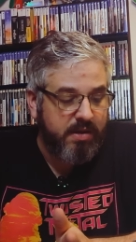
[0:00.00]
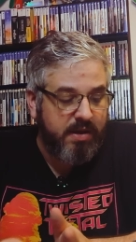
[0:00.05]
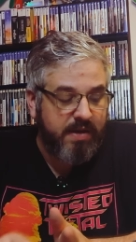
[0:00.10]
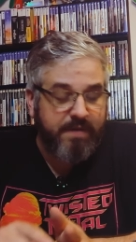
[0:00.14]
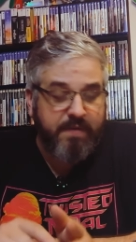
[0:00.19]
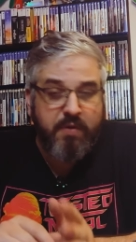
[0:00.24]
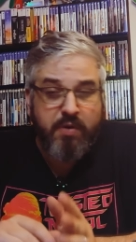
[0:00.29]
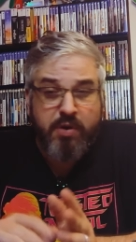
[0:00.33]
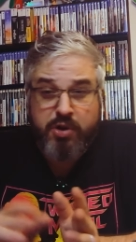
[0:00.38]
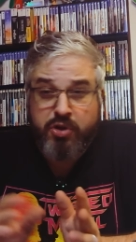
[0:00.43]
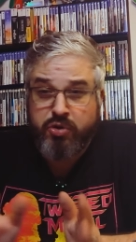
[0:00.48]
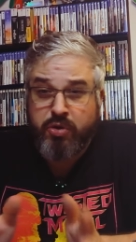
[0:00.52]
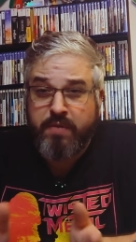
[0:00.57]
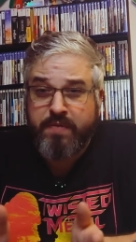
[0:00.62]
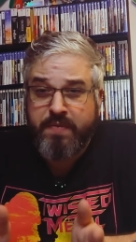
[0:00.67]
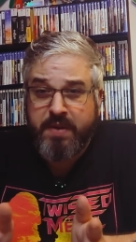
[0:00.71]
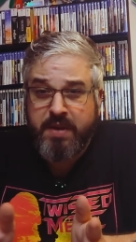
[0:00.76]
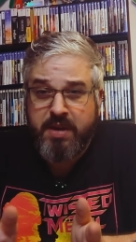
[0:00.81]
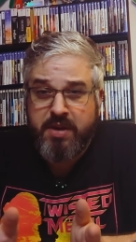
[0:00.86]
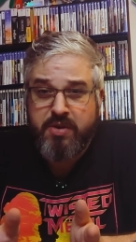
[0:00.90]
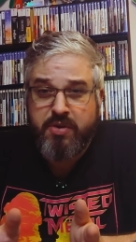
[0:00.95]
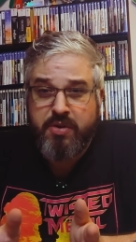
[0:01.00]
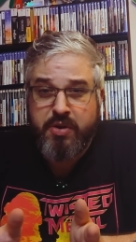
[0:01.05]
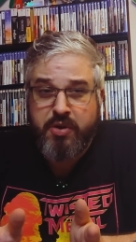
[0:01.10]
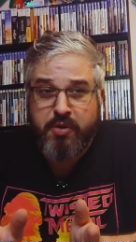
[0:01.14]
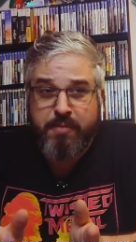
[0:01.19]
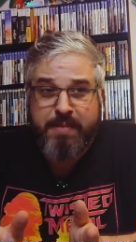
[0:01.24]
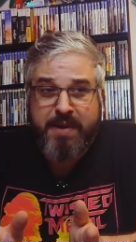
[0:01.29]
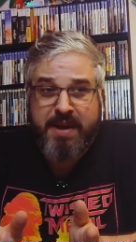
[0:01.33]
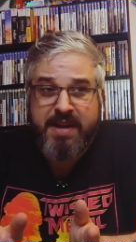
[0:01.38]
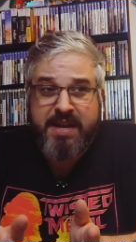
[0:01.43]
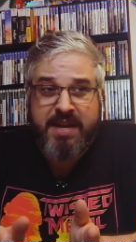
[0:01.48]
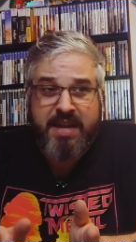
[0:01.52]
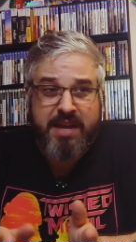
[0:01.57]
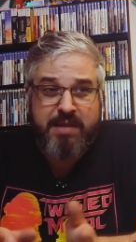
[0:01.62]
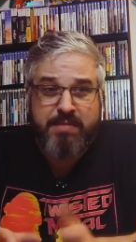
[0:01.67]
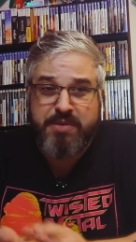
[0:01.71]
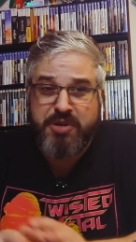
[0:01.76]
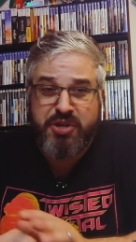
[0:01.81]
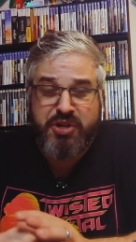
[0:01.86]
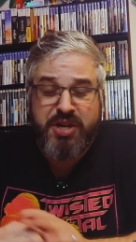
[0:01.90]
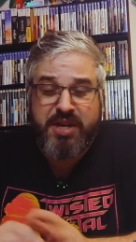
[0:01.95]
if you're a trophy hunter and you're buying
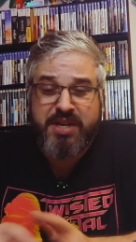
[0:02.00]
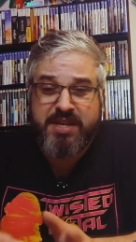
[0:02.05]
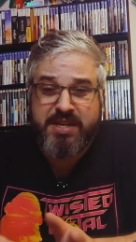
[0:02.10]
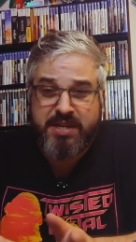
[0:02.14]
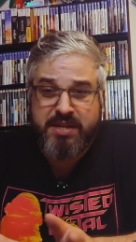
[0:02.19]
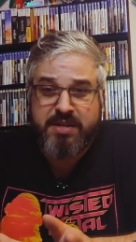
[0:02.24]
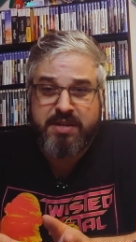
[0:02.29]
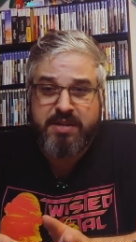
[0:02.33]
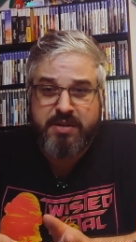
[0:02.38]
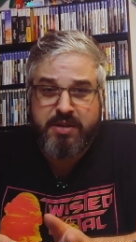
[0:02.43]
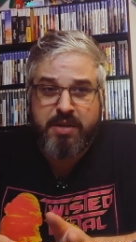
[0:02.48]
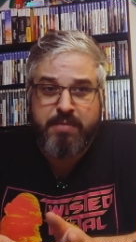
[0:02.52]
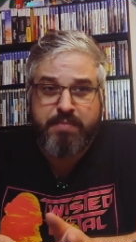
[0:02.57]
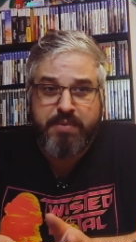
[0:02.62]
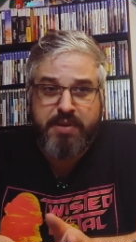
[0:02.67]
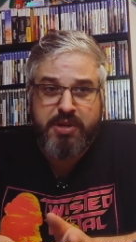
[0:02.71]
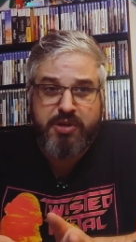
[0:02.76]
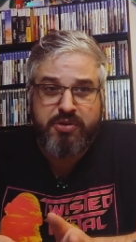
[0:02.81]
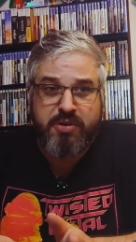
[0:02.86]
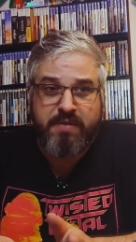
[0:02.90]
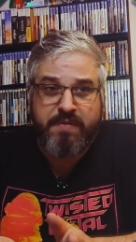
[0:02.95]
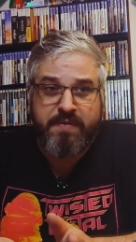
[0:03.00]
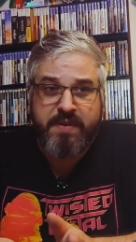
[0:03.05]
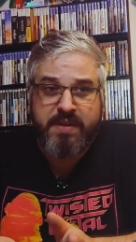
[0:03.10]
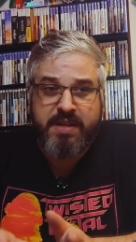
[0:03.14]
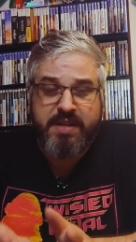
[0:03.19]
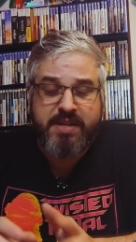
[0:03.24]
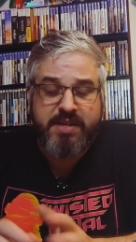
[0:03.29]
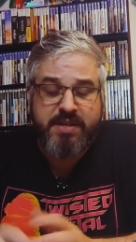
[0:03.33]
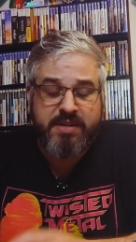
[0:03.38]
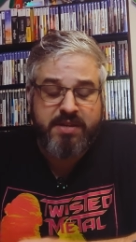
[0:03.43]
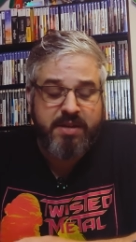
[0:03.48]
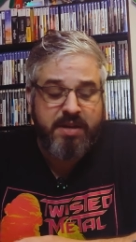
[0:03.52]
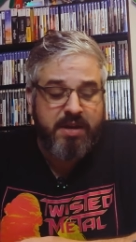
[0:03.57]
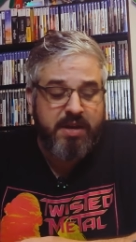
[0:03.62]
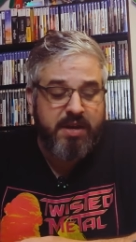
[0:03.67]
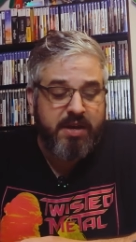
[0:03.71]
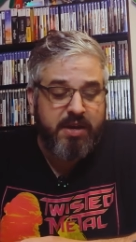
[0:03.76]
games just to complete trophy lists,